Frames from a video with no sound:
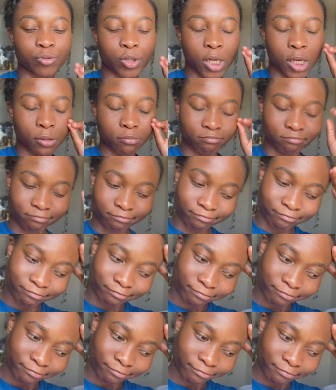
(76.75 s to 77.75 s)

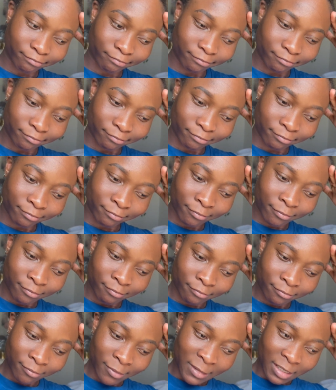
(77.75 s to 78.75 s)

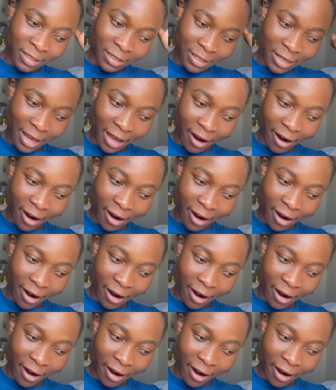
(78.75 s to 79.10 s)
yeah,